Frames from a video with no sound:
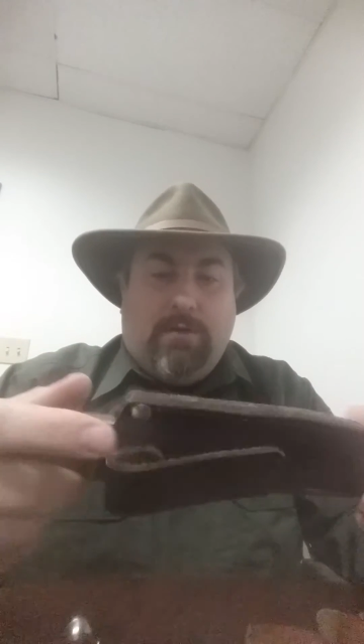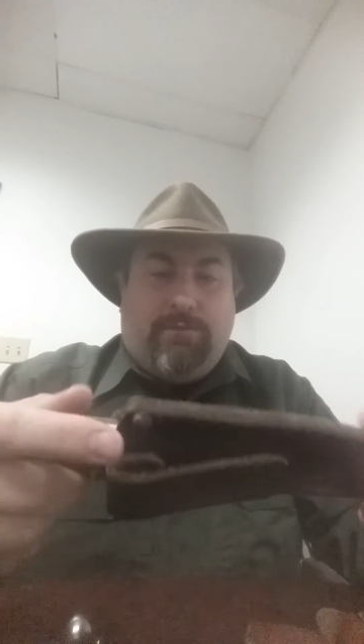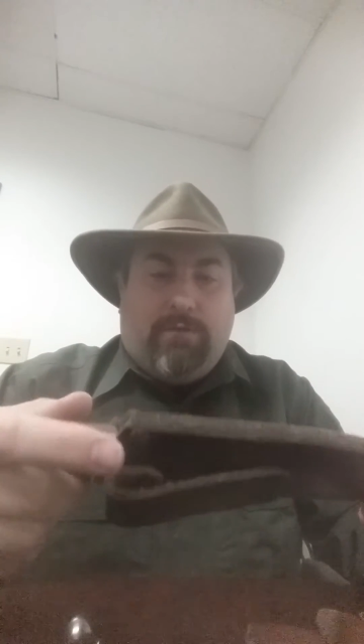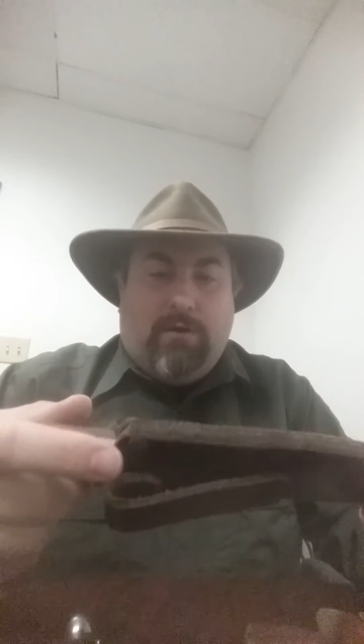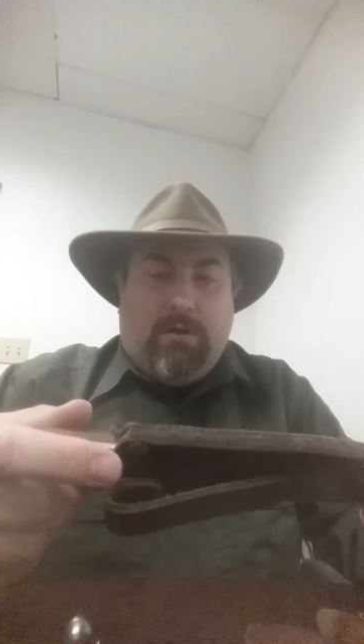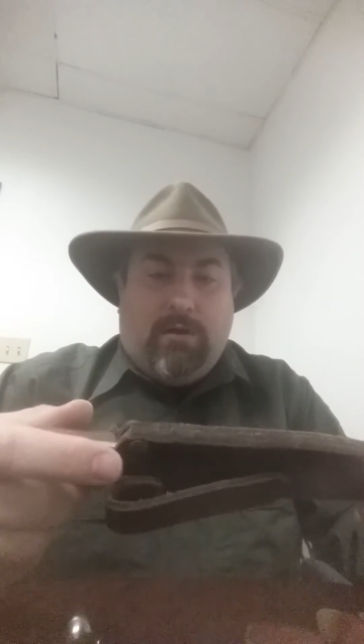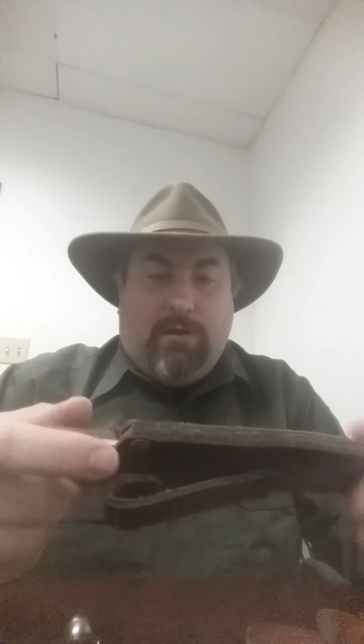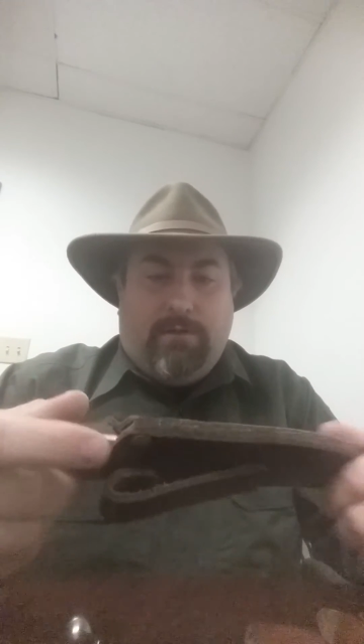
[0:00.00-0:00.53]

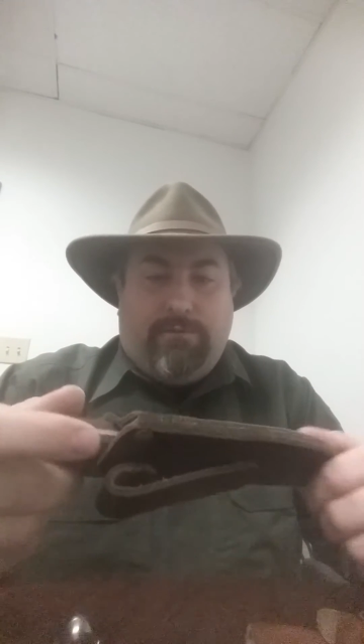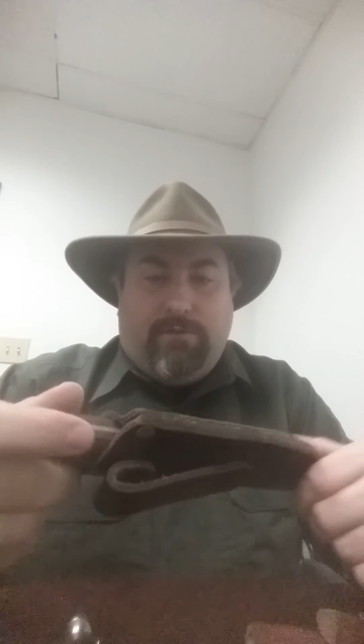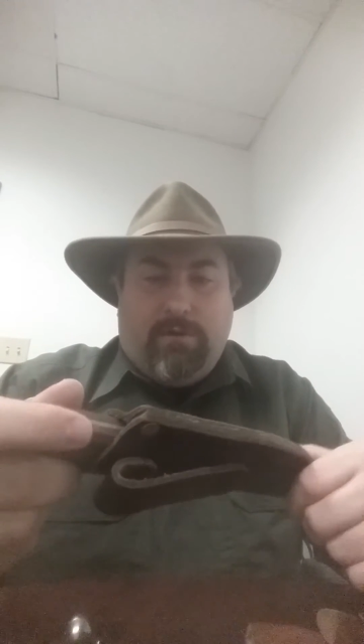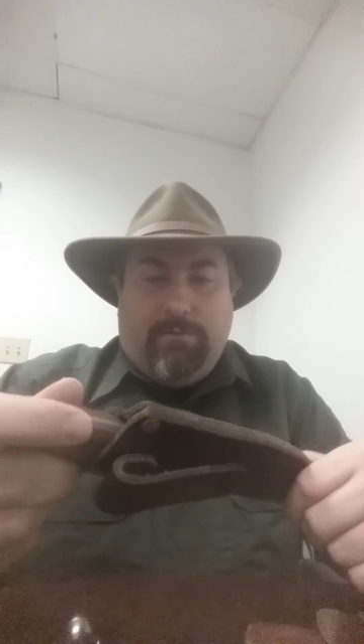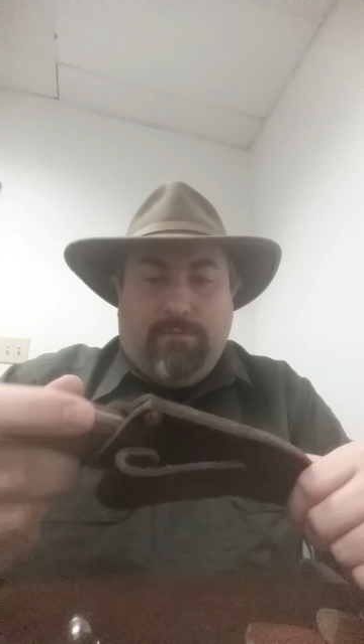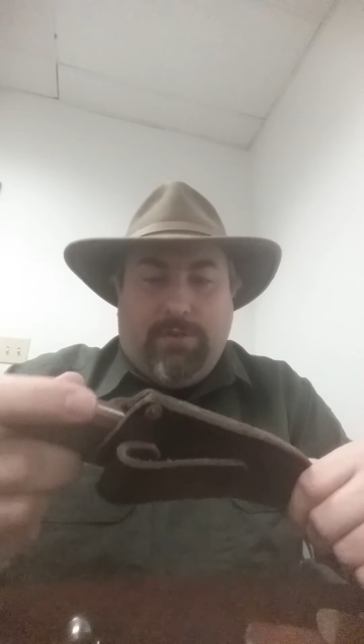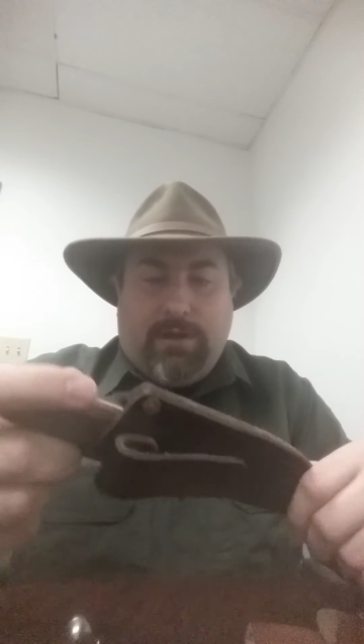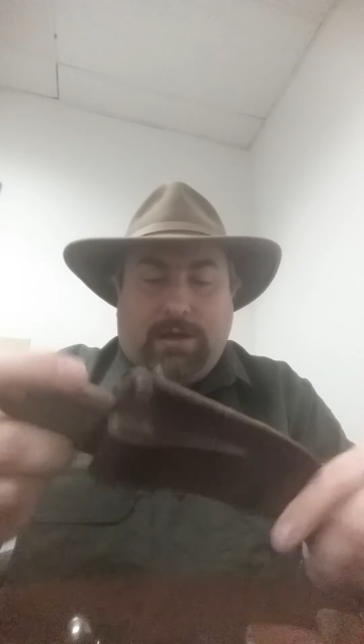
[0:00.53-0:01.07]

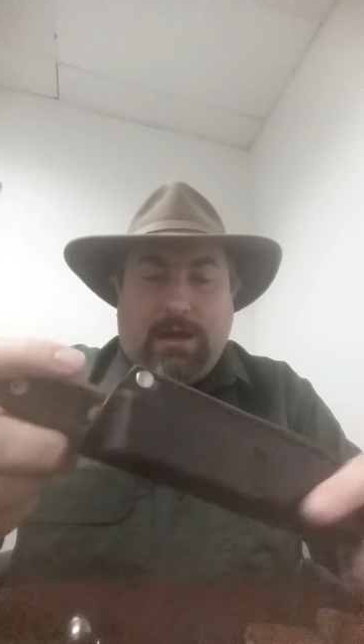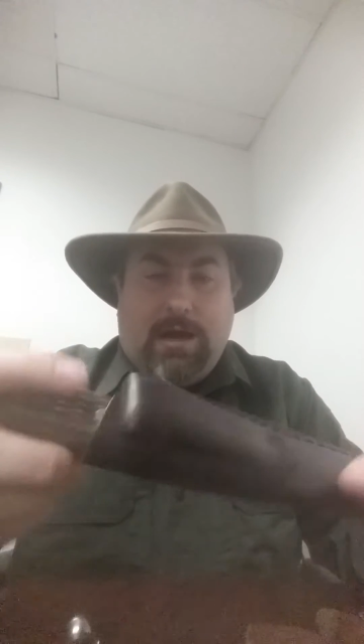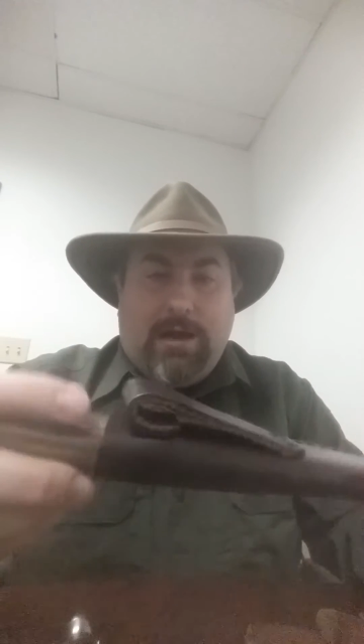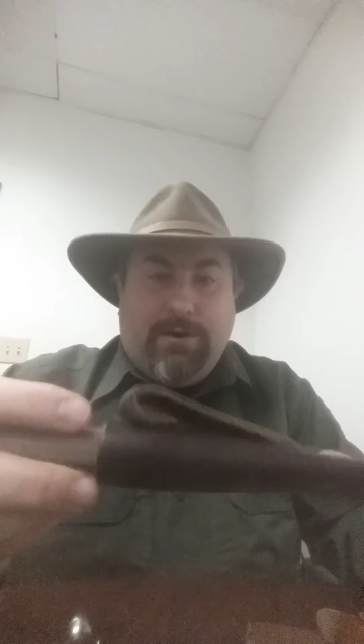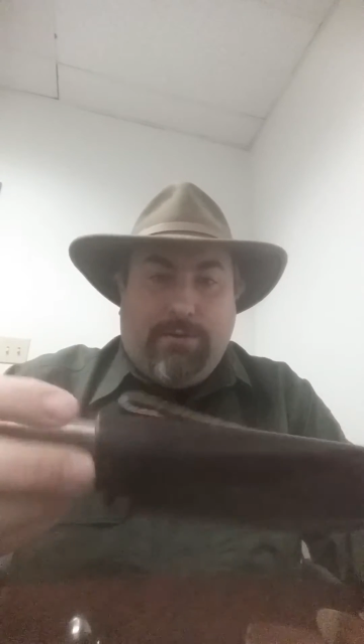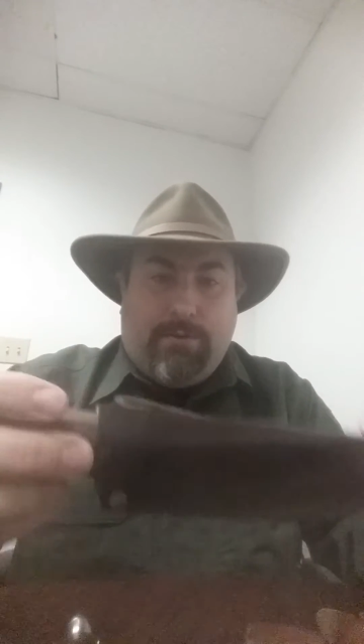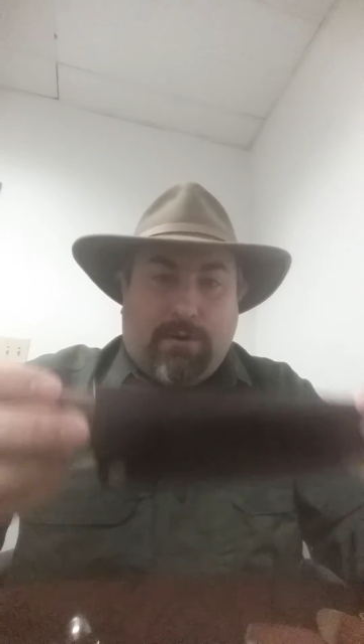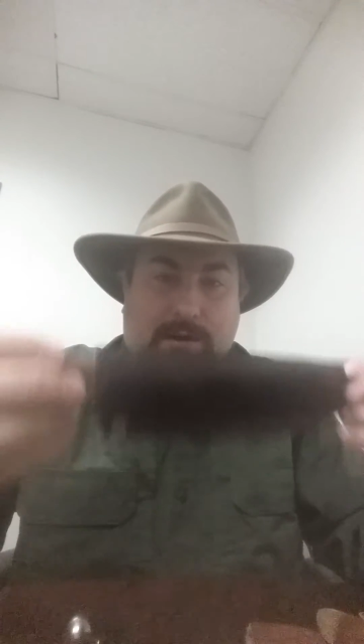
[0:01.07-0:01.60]

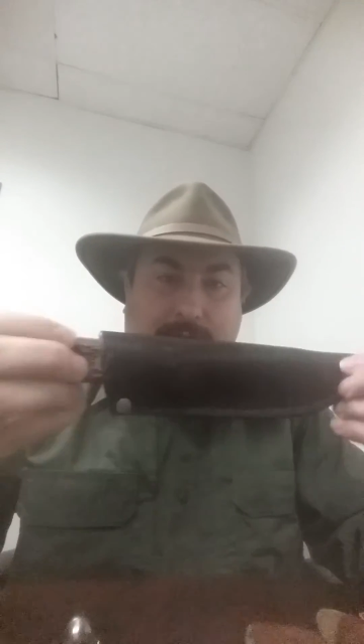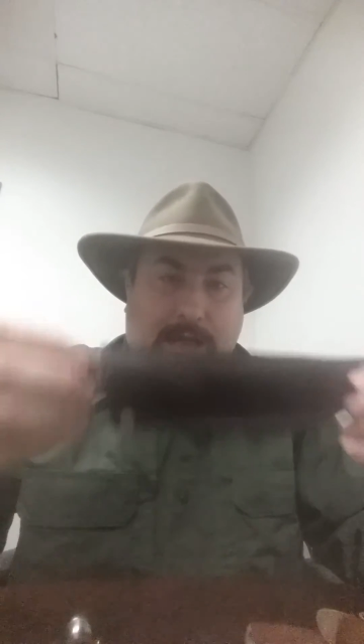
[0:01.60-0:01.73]
Condor